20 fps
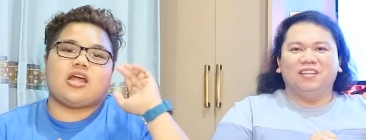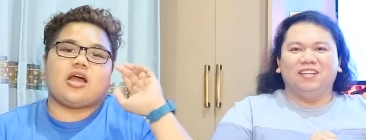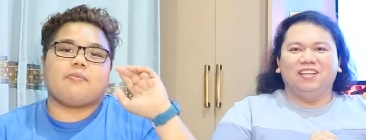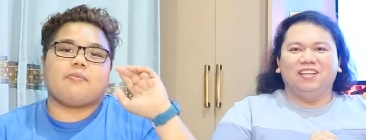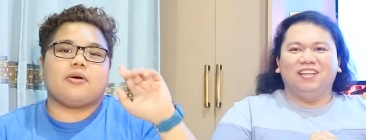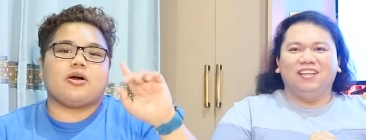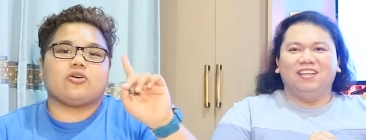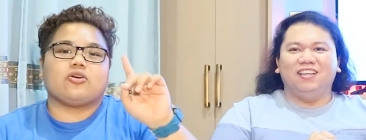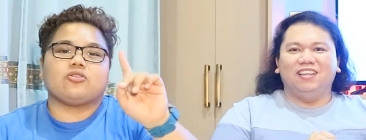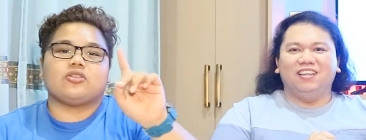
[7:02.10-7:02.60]

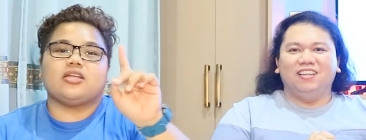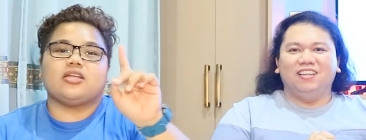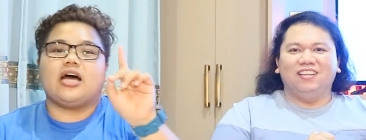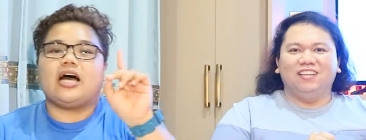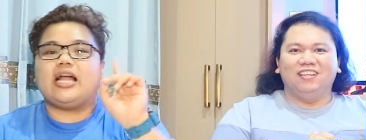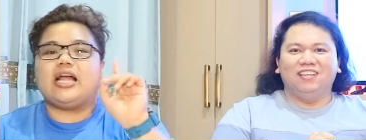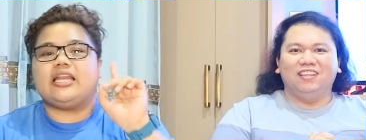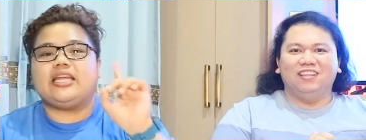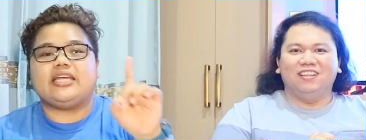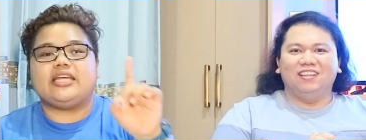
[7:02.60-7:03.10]
Speaker 1: about the
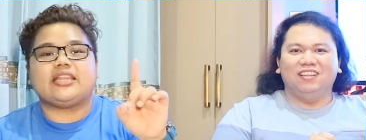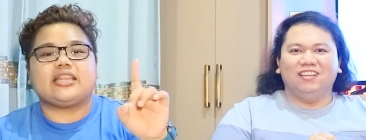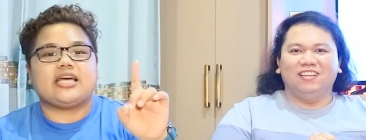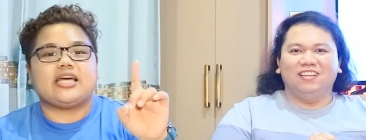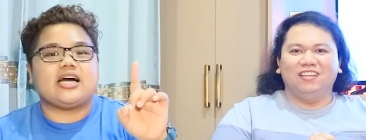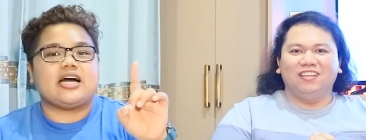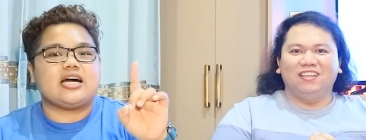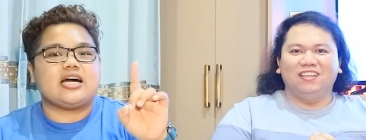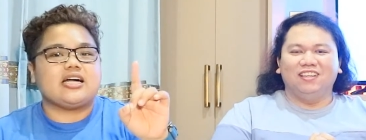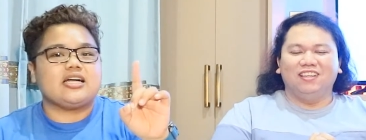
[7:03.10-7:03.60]

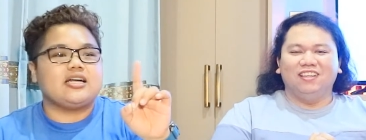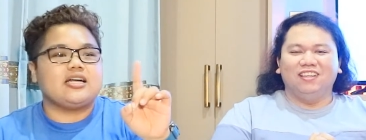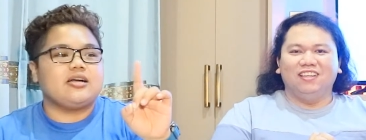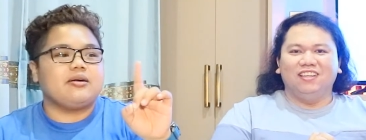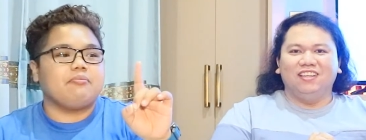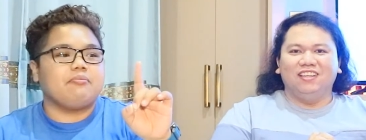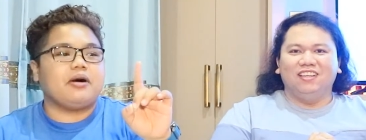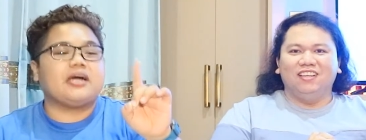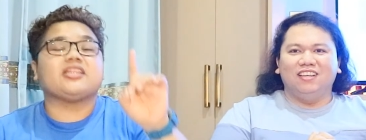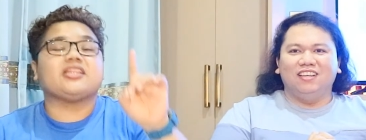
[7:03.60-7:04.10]
Alita
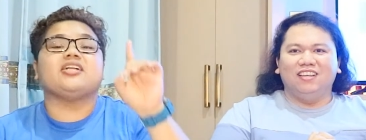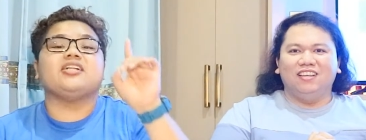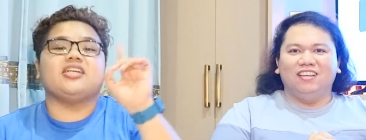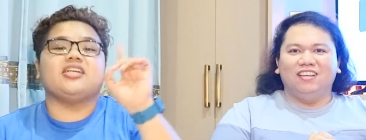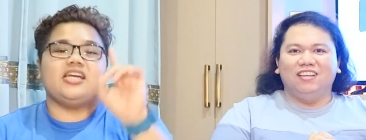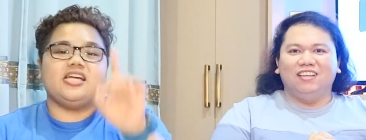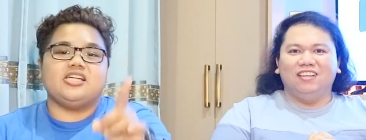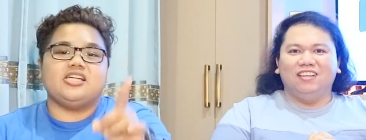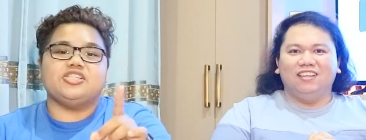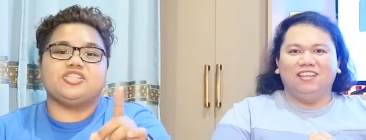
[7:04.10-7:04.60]
Battle
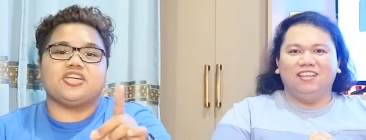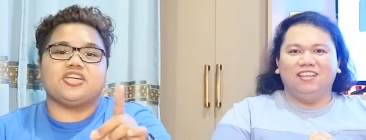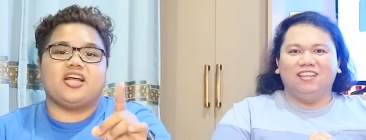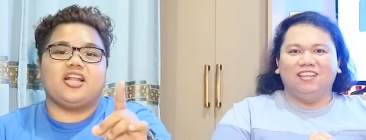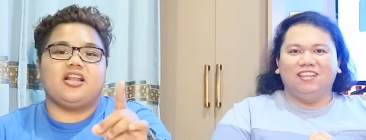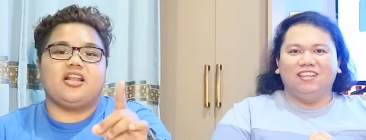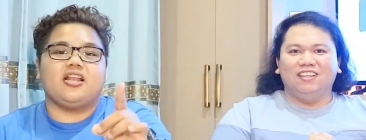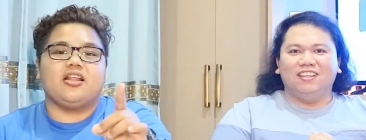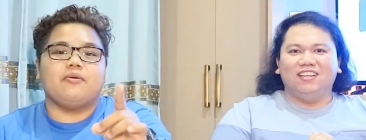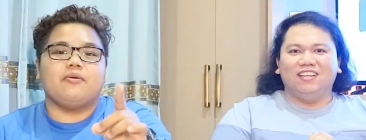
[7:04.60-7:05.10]

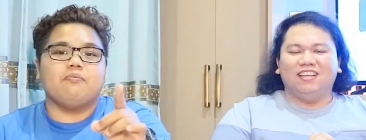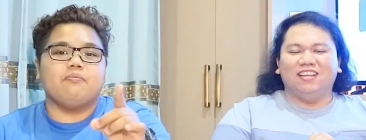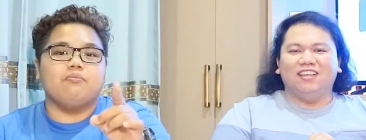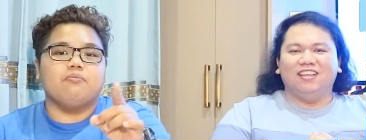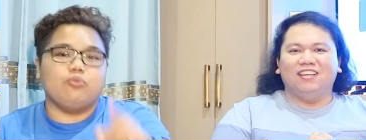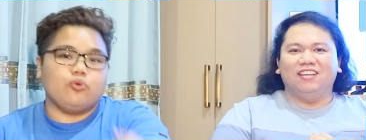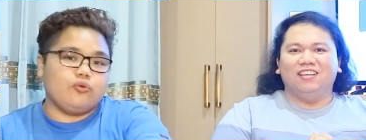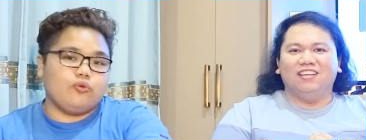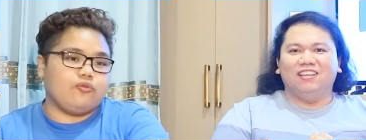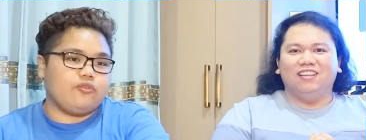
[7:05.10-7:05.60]
Angel
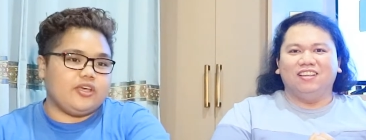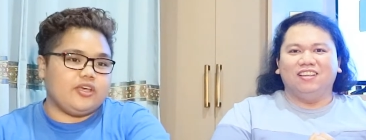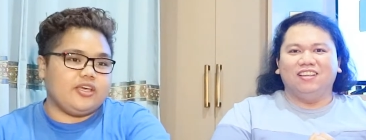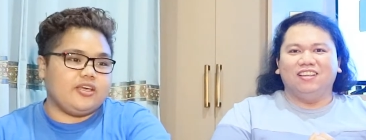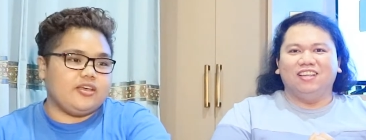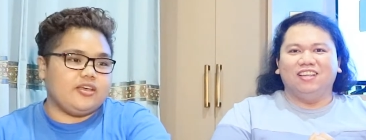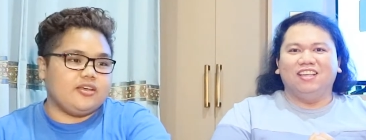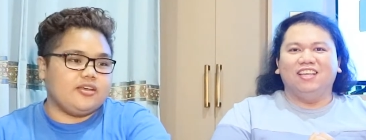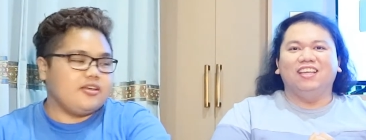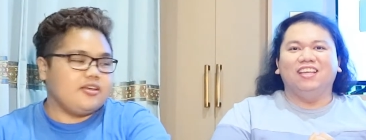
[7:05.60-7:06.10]
movie.
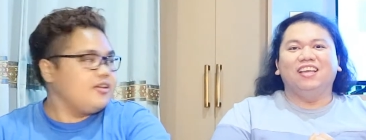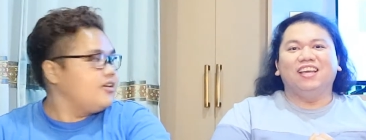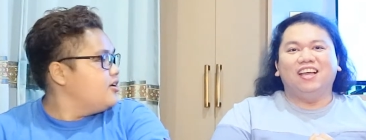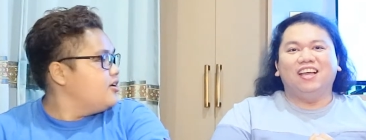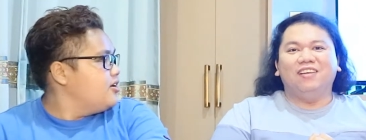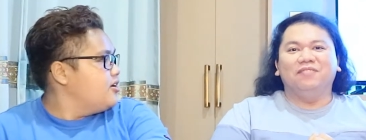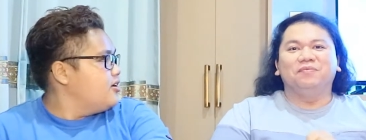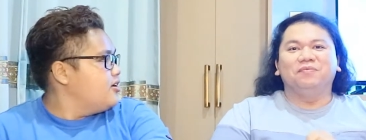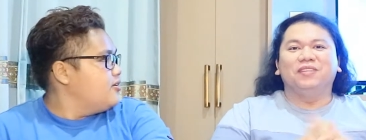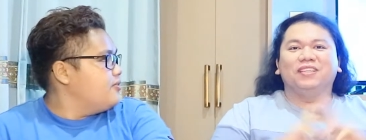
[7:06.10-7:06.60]

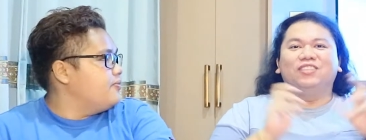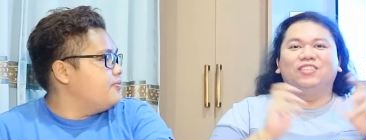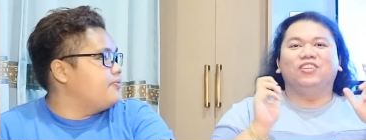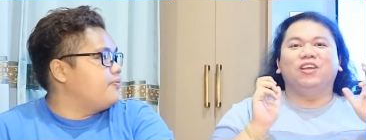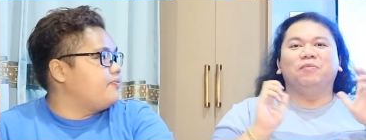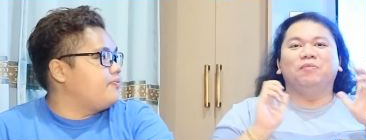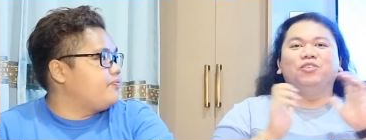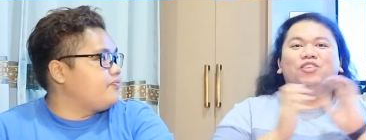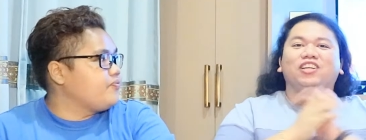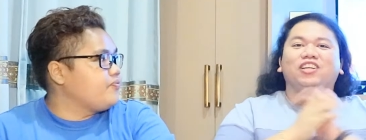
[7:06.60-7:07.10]
Speaker 2: Yeah.
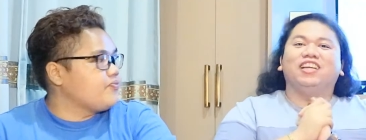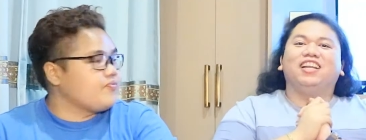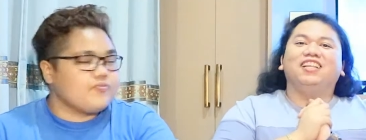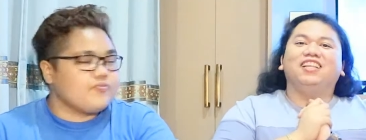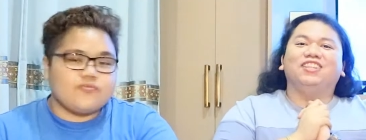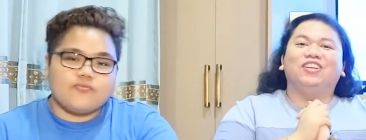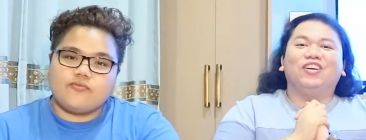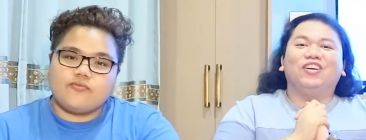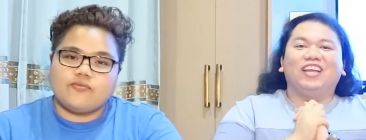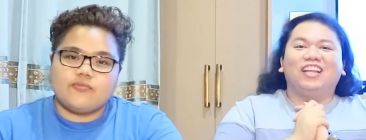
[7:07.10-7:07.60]
Sama siya
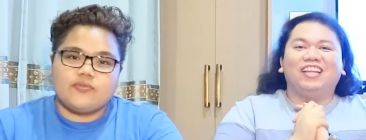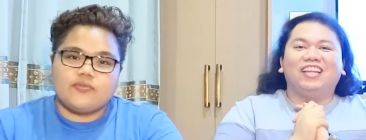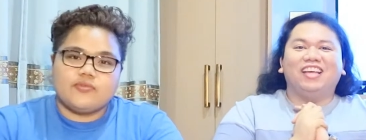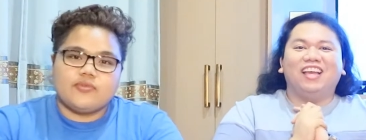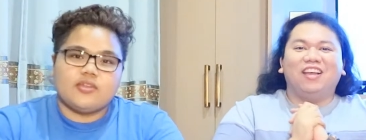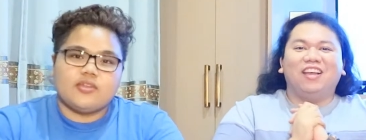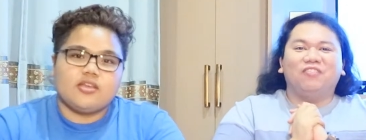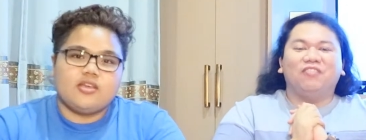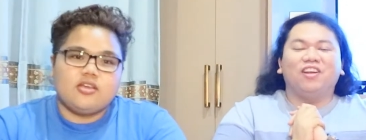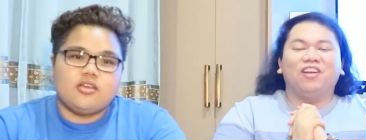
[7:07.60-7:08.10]
gilang
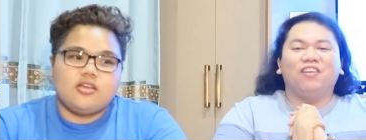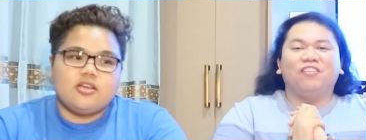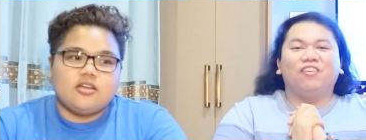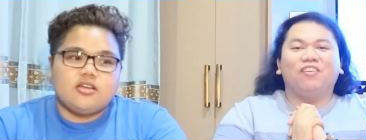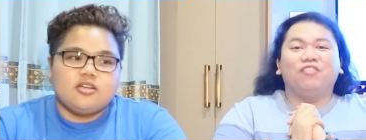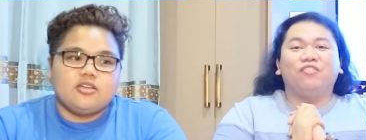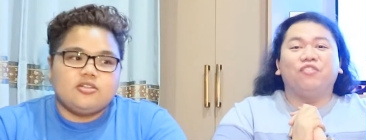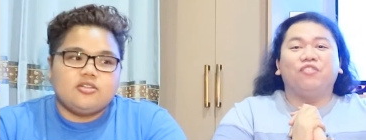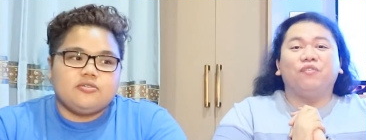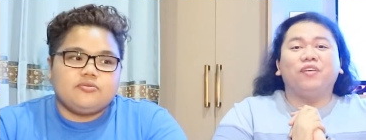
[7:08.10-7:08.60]
taganiha
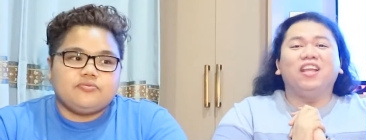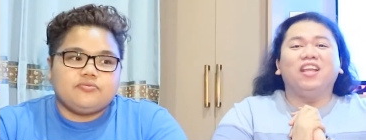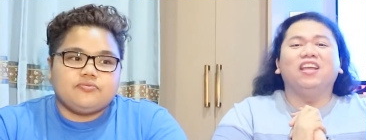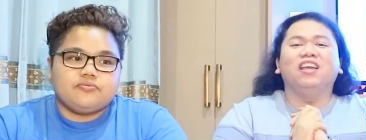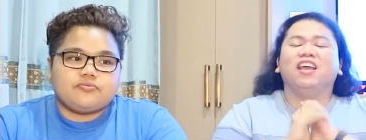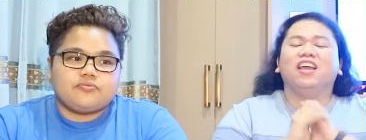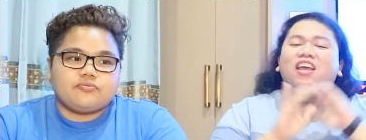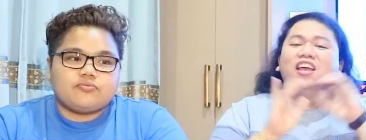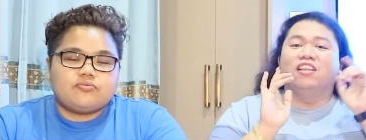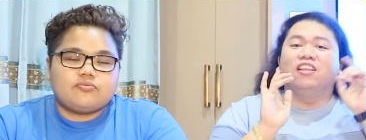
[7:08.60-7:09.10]
around
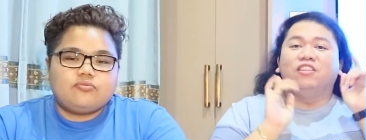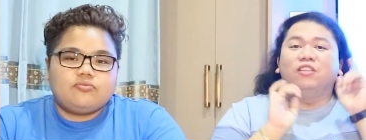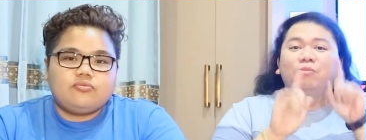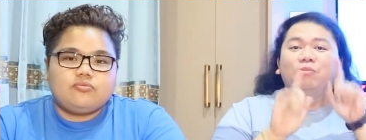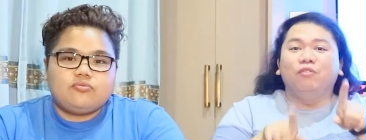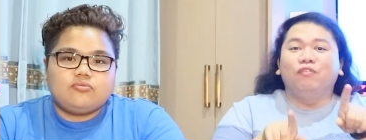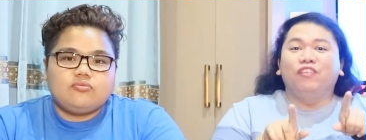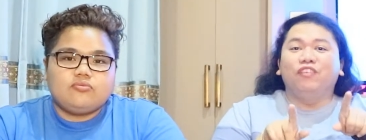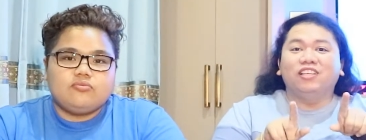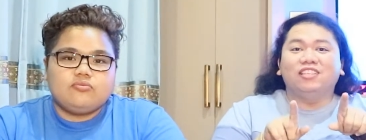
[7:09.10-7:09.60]
3. The
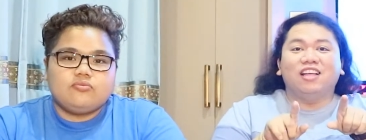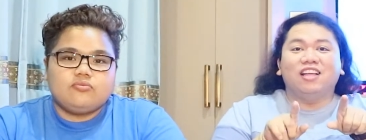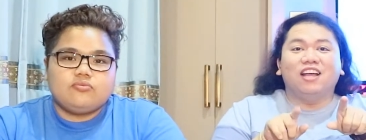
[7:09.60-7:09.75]
movie is